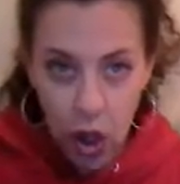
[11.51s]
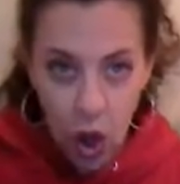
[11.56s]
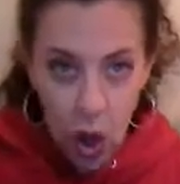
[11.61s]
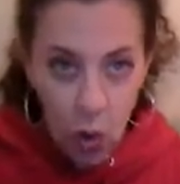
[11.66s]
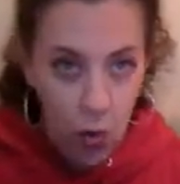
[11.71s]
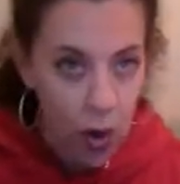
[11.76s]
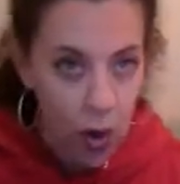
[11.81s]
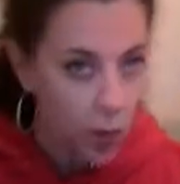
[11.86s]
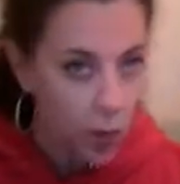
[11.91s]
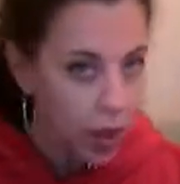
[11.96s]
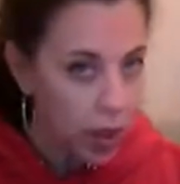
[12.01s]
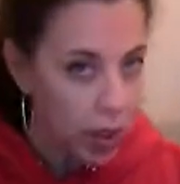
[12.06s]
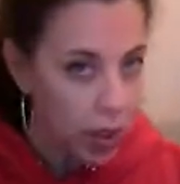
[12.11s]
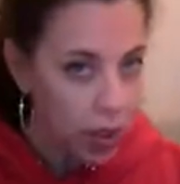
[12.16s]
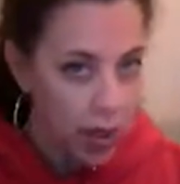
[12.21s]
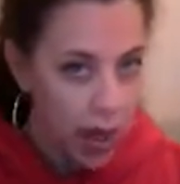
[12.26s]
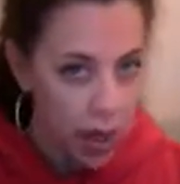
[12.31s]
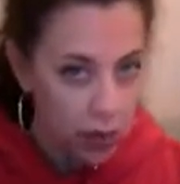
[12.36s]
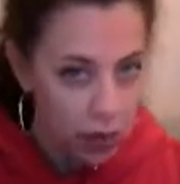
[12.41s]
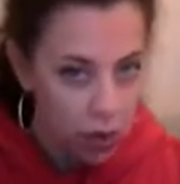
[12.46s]
where we learn
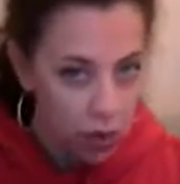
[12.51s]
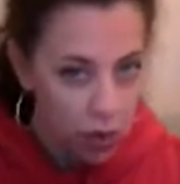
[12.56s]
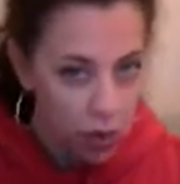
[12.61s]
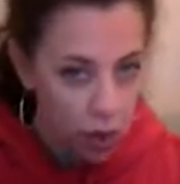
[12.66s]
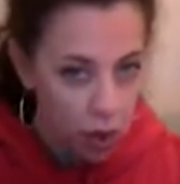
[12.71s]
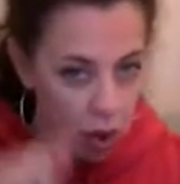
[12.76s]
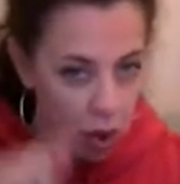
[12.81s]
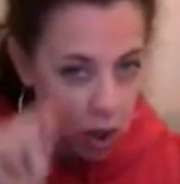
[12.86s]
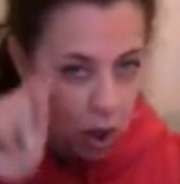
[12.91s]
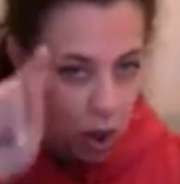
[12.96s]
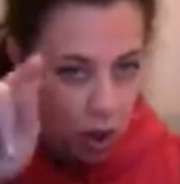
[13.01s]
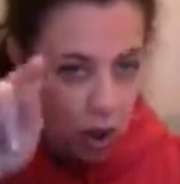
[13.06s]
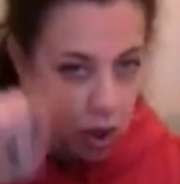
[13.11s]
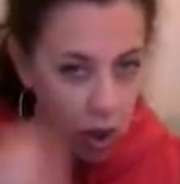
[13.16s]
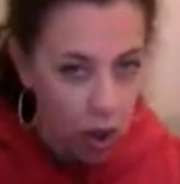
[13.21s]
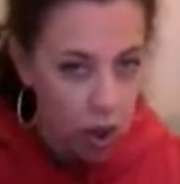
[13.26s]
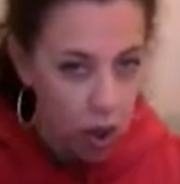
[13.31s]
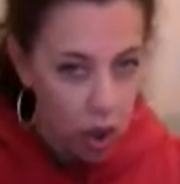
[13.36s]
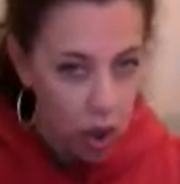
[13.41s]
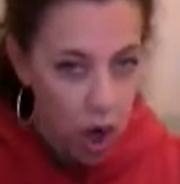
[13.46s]
how to
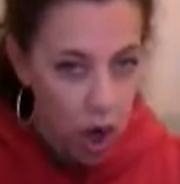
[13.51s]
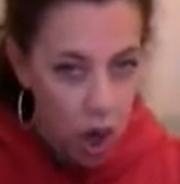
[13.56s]
conquer